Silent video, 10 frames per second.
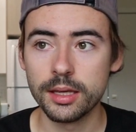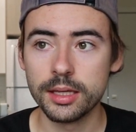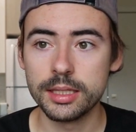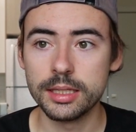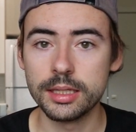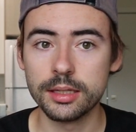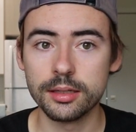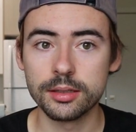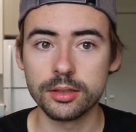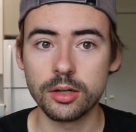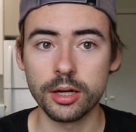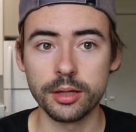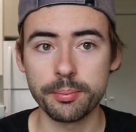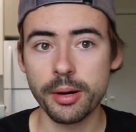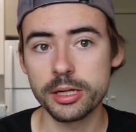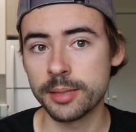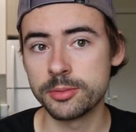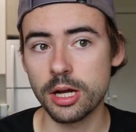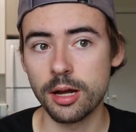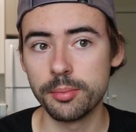He got a part-time
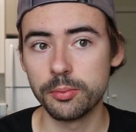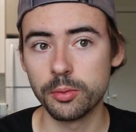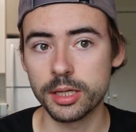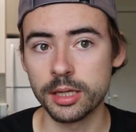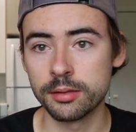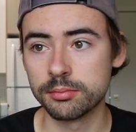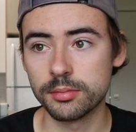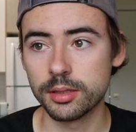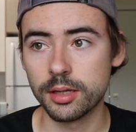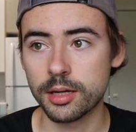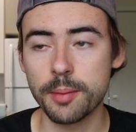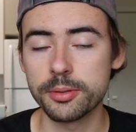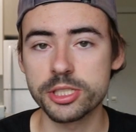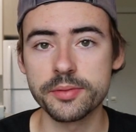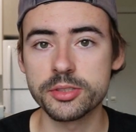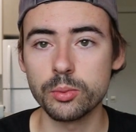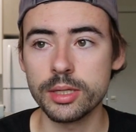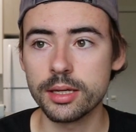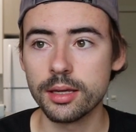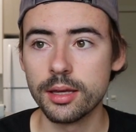job working a couple shifts a
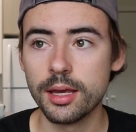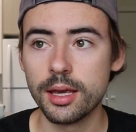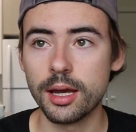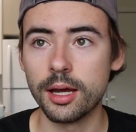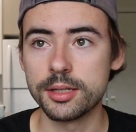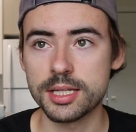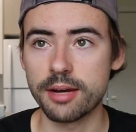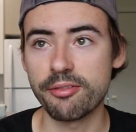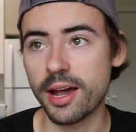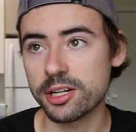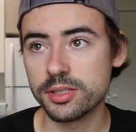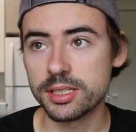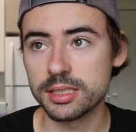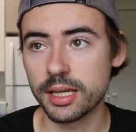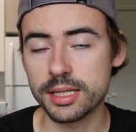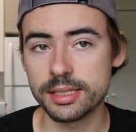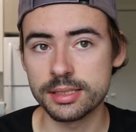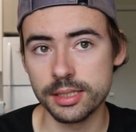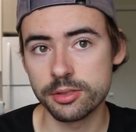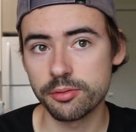week. Just at a factory because, like I said, he's
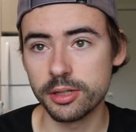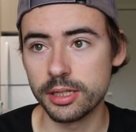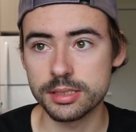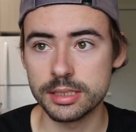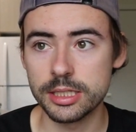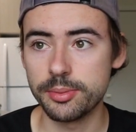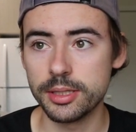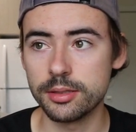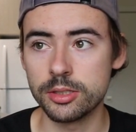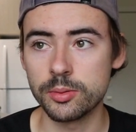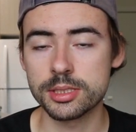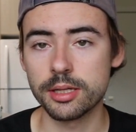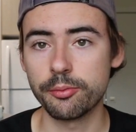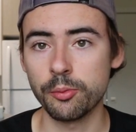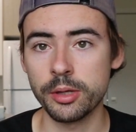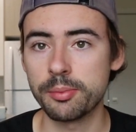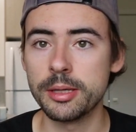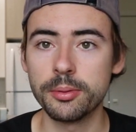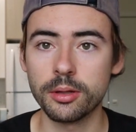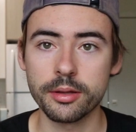an introvert. He doesn't need to be doing stuff with
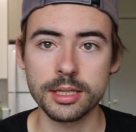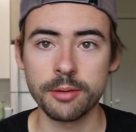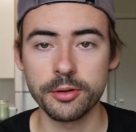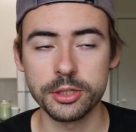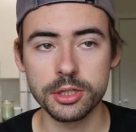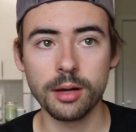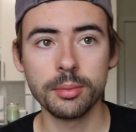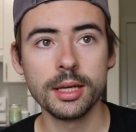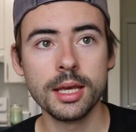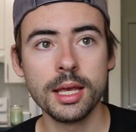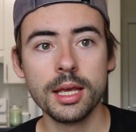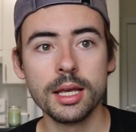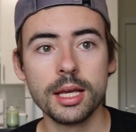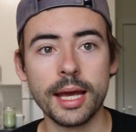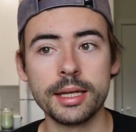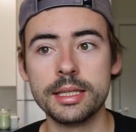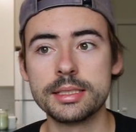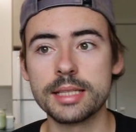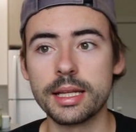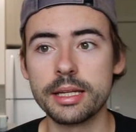people all the time for a job. And he
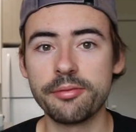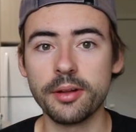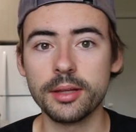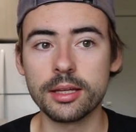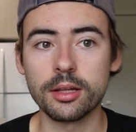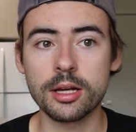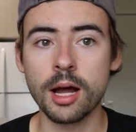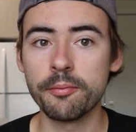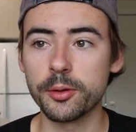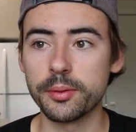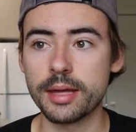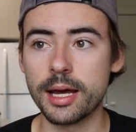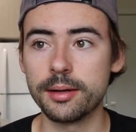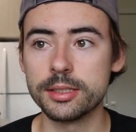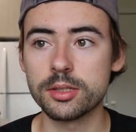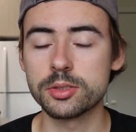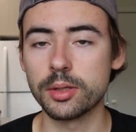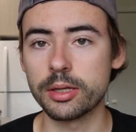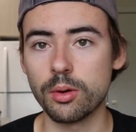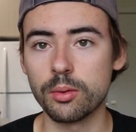said that he felt like a lot of comfort with that. He's also
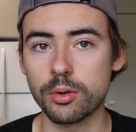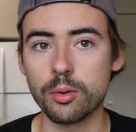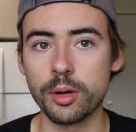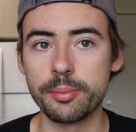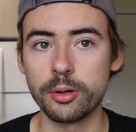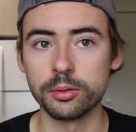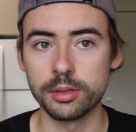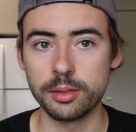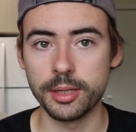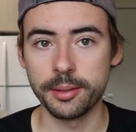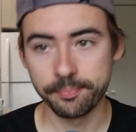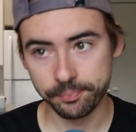like quite a bit older than me.